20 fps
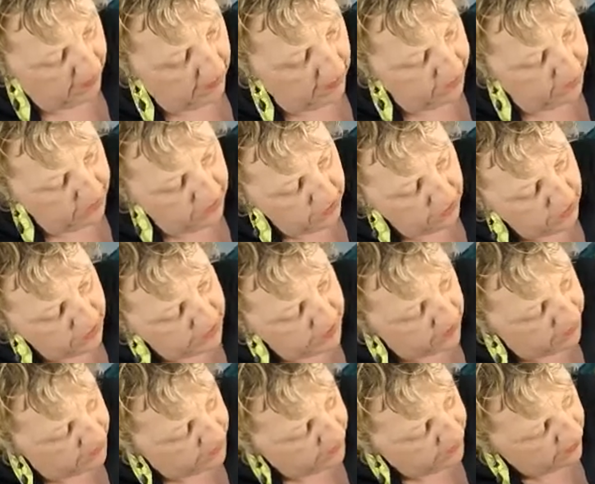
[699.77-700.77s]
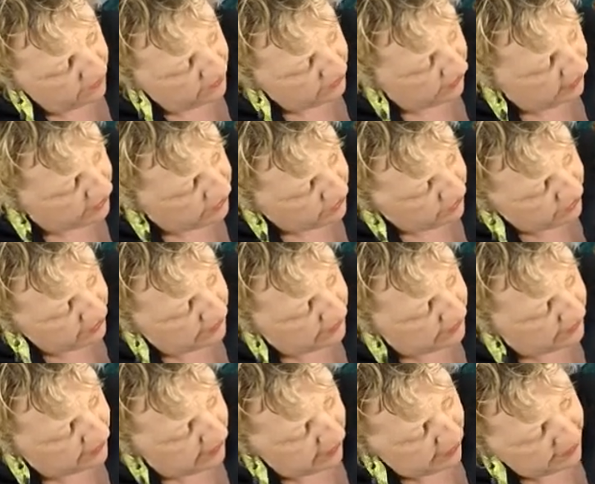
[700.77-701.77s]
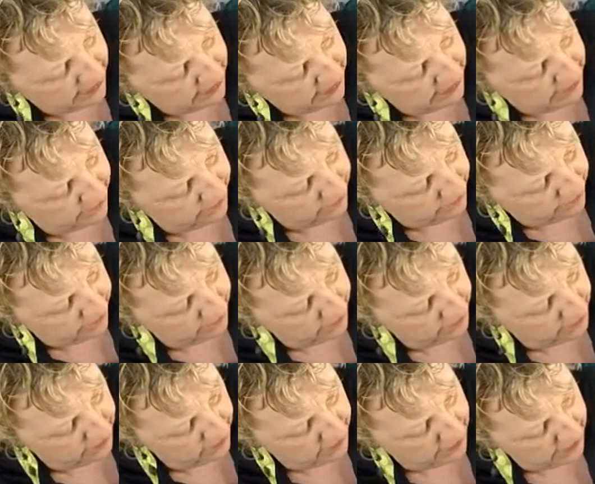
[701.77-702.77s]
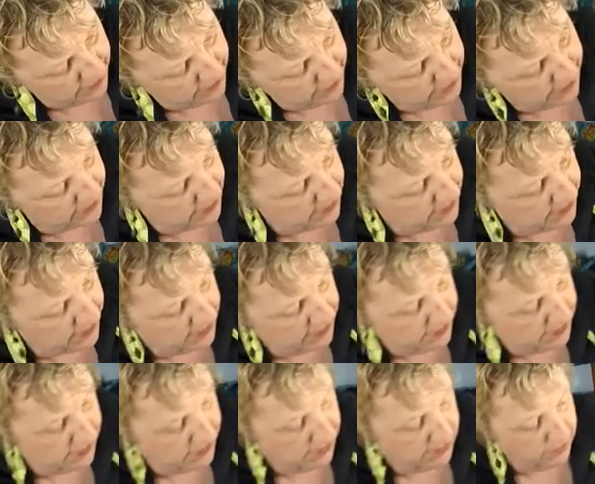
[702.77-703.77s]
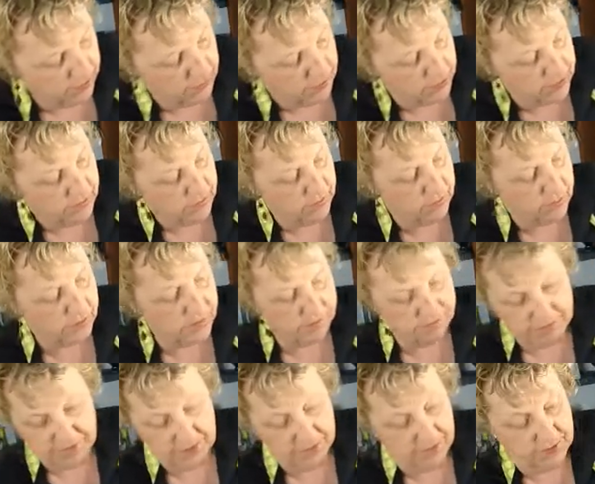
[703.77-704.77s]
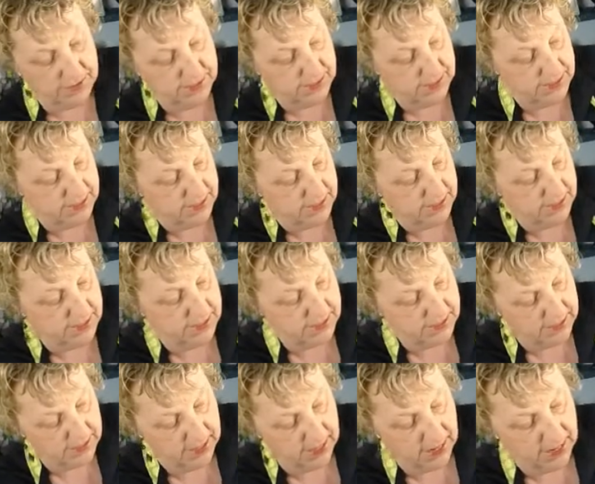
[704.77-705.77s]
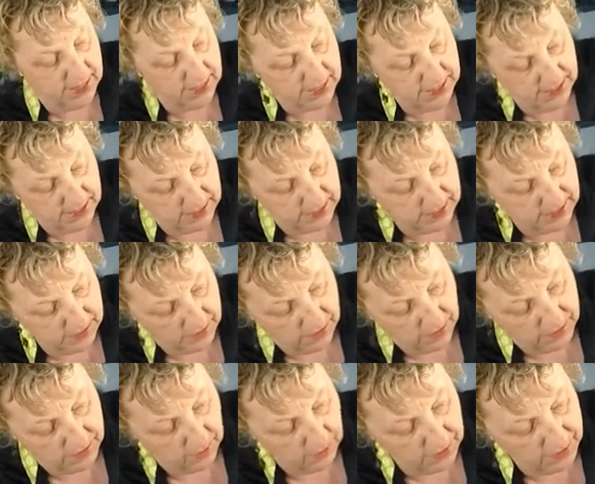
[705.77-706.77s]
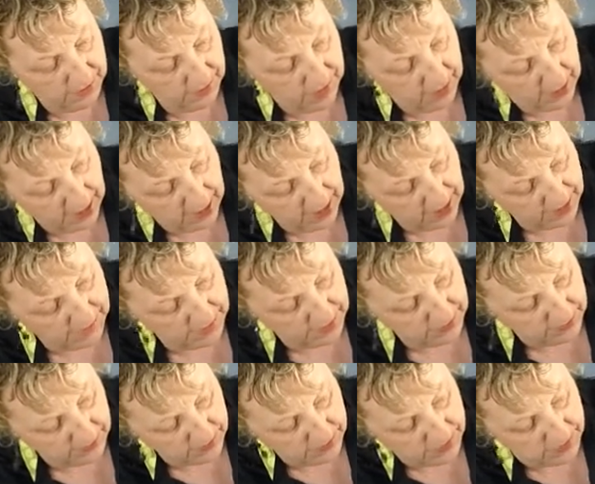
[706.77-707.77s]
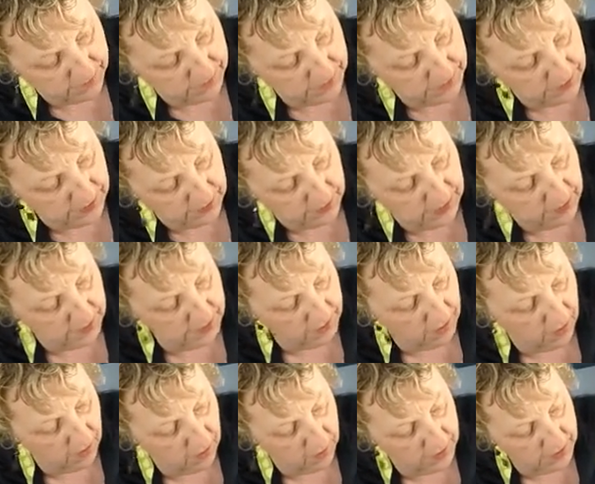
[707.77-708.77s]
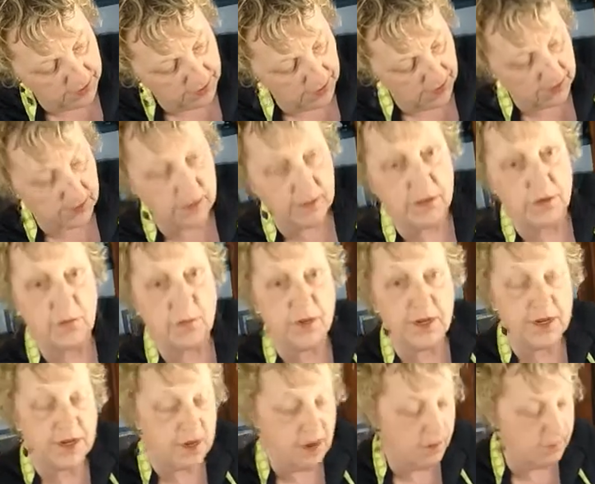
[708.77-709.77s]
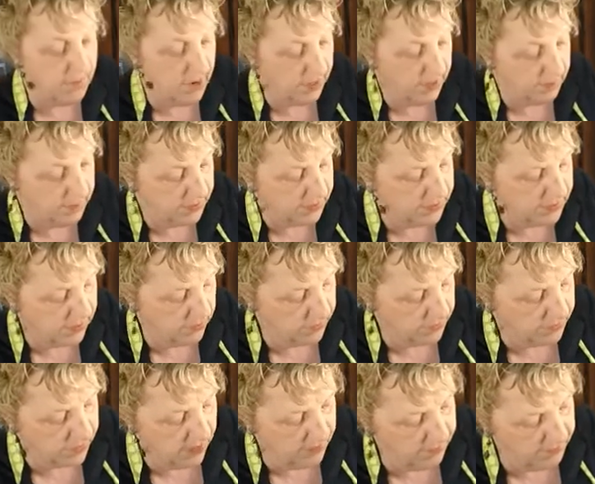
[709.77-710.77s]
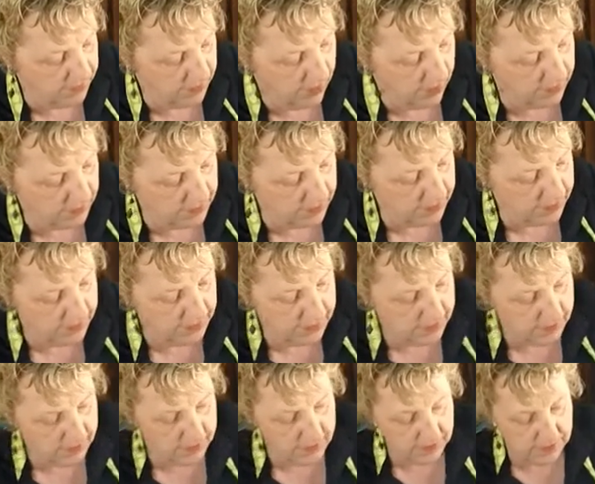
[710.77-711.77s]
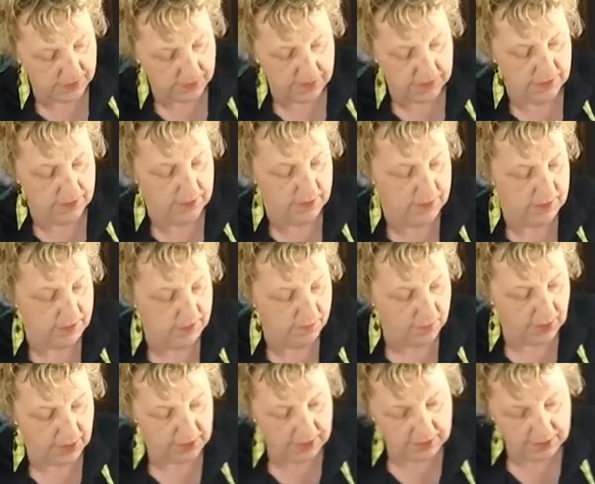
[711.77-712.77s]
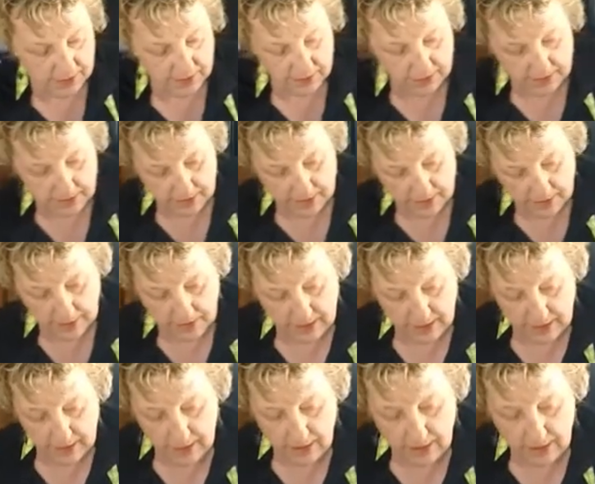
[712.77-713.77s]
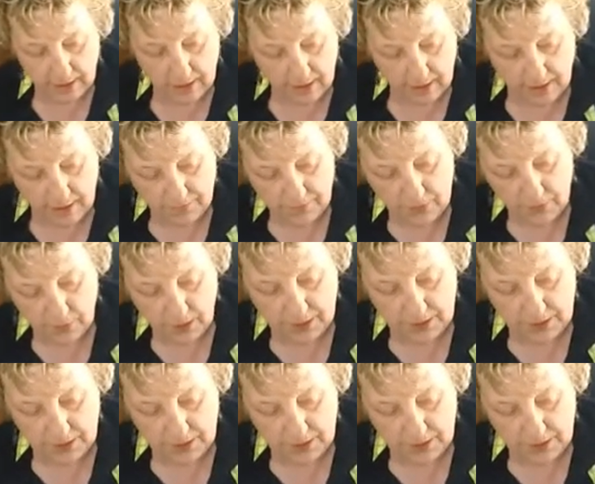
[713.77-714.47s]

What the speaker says: If you use some of the variations and added different fruit, you could use different seasonings. The only thing I have here is the vanilla, the almond, and a little bit of nutmeg mixed in with that flour. But if you